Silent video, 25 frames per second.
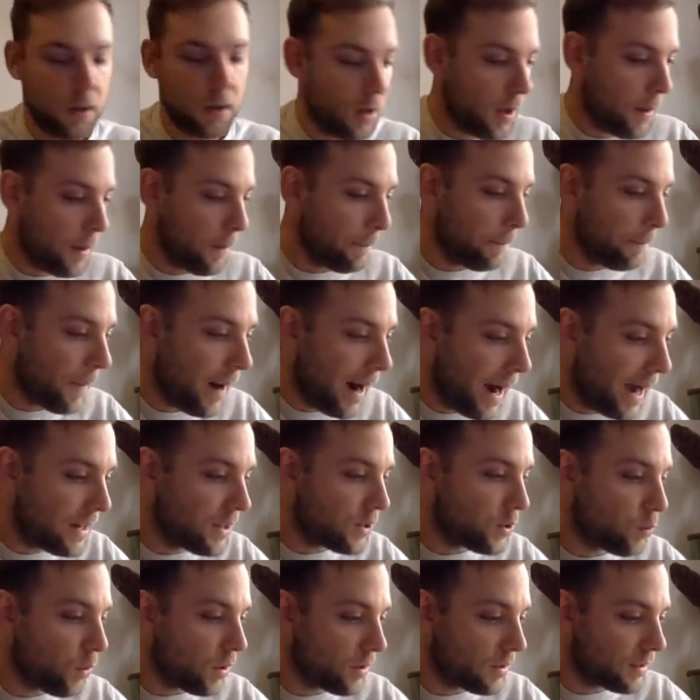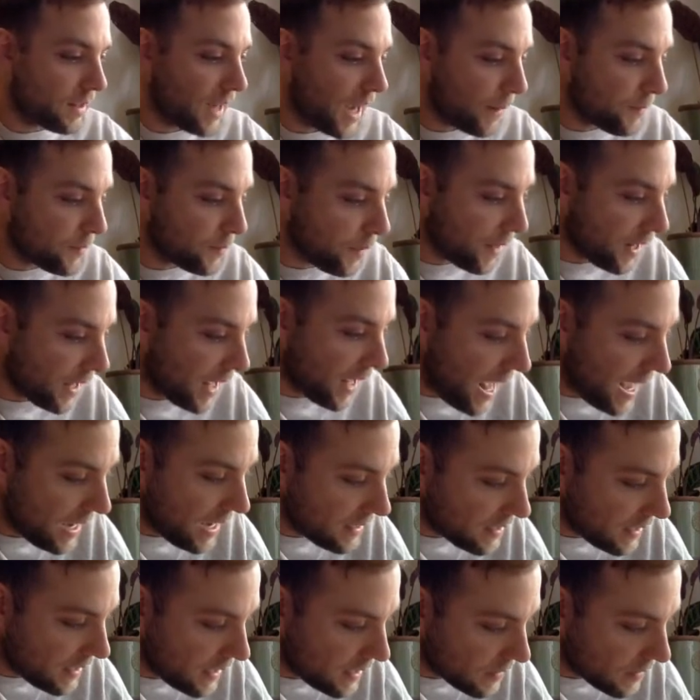Minus 1 times by
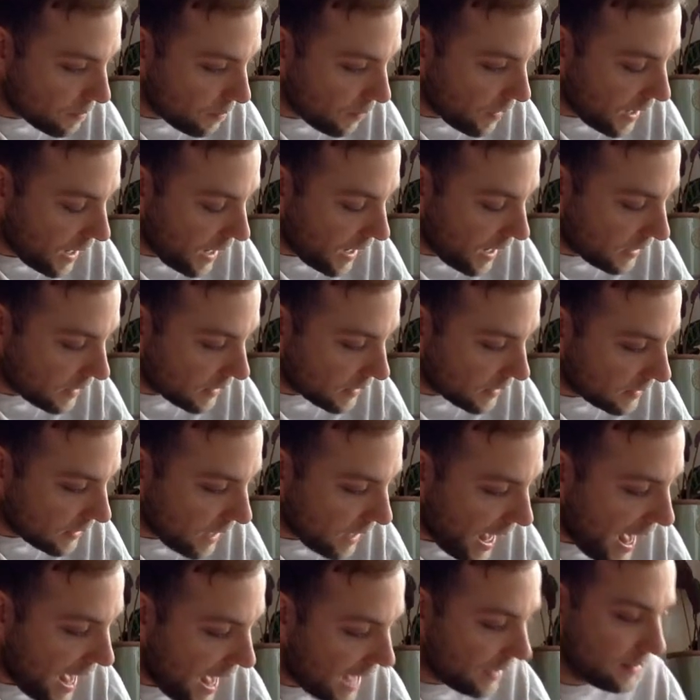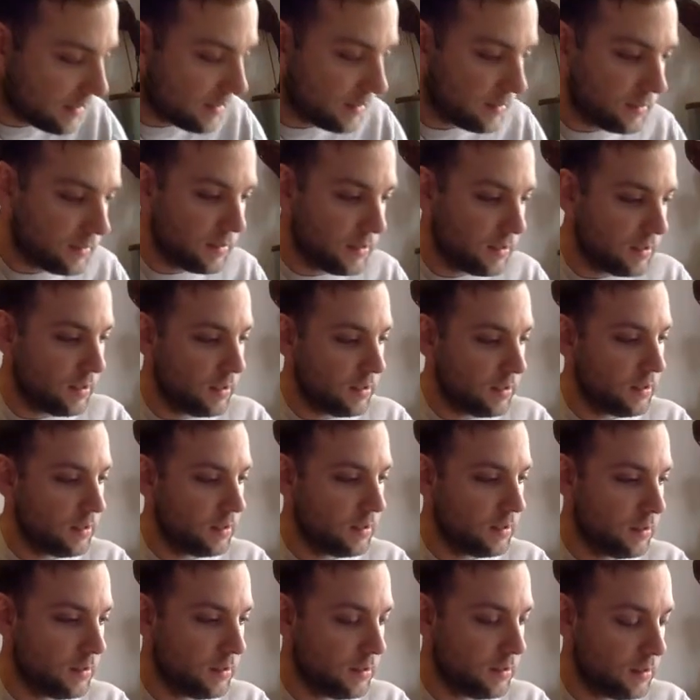x is minus x.
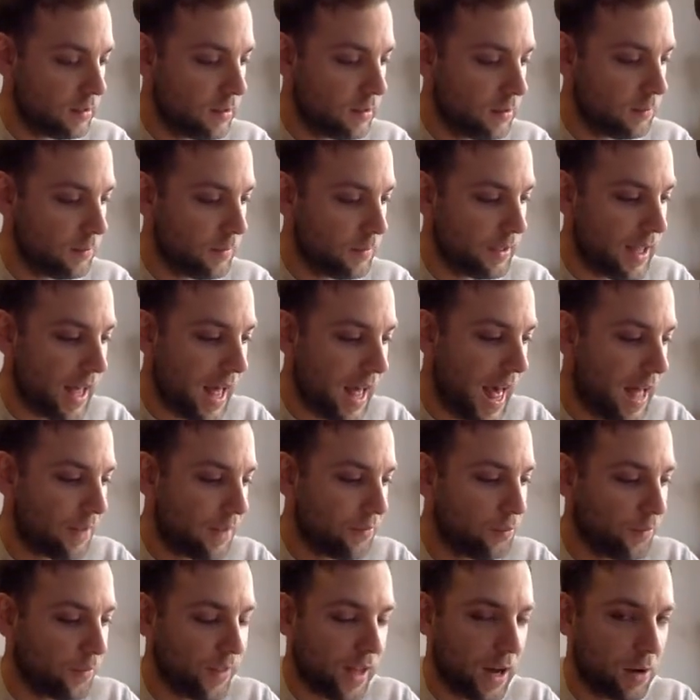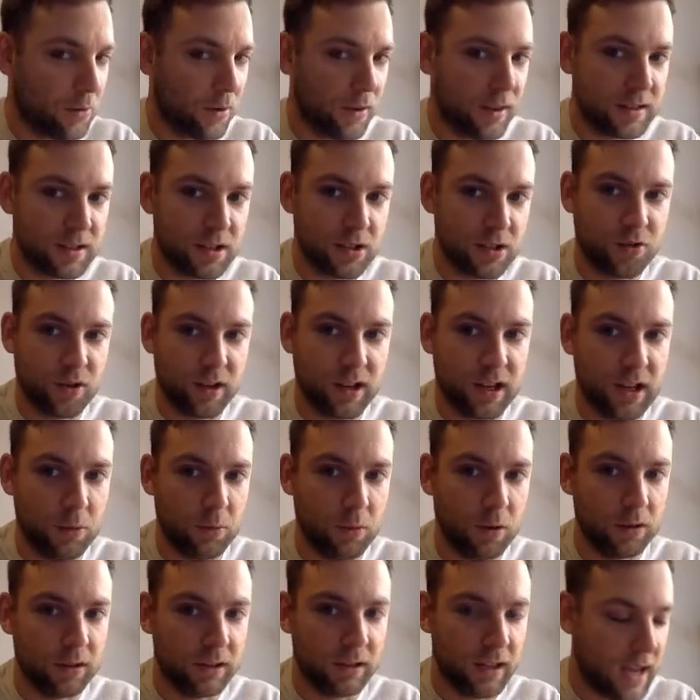Be careful with that one, it's a tricky
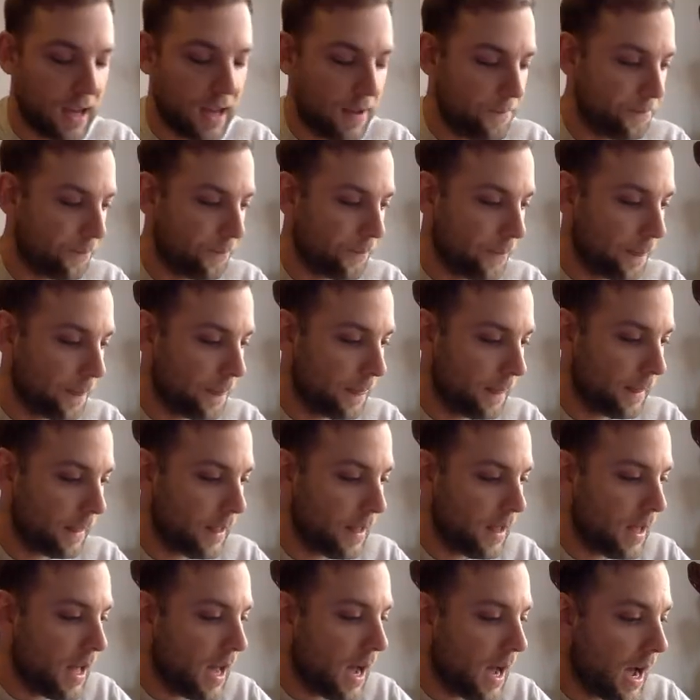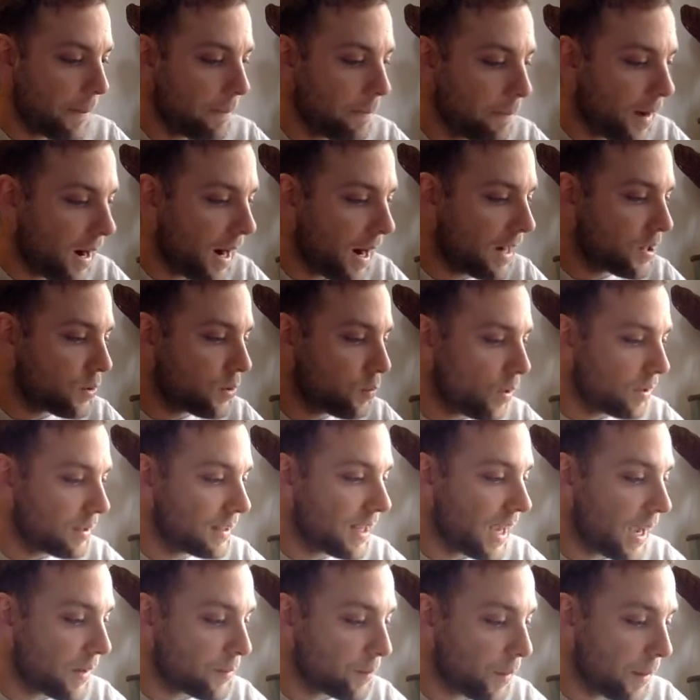one, yeah? And minus 1
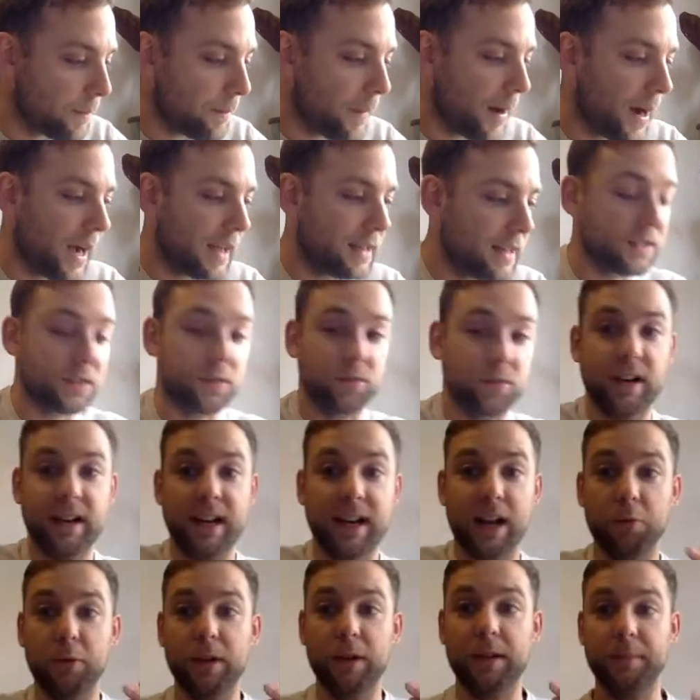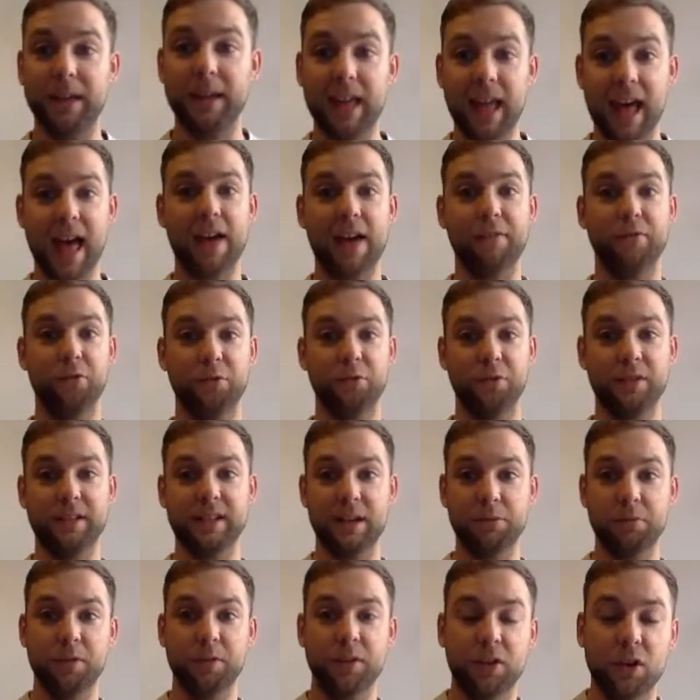times by minus 3, now we'd be careful, we
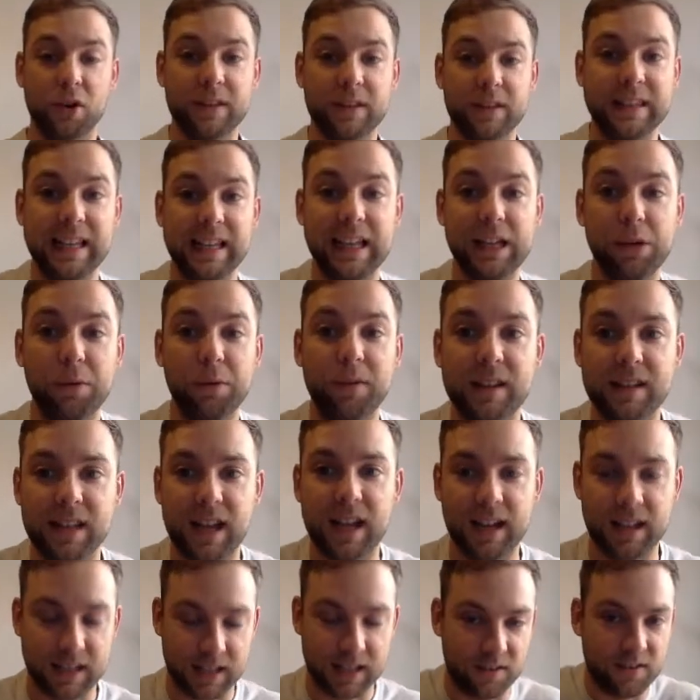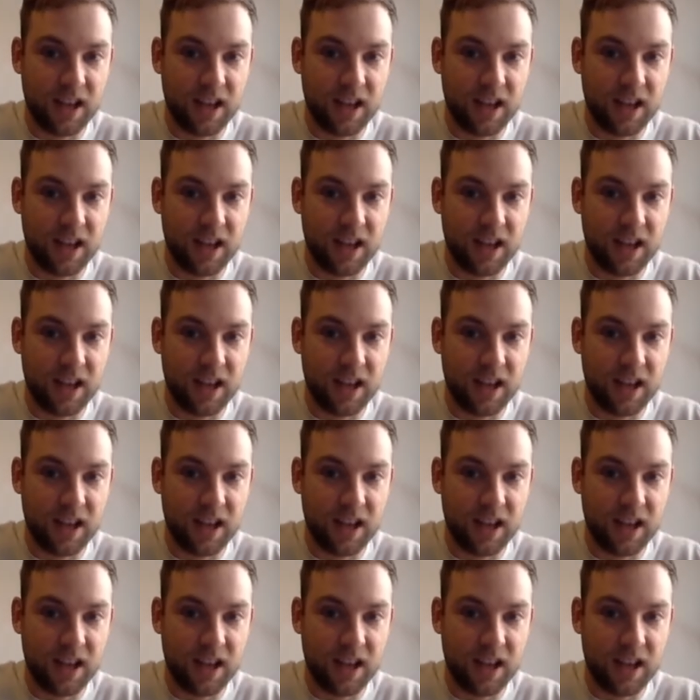said we've got to deal with these negatives.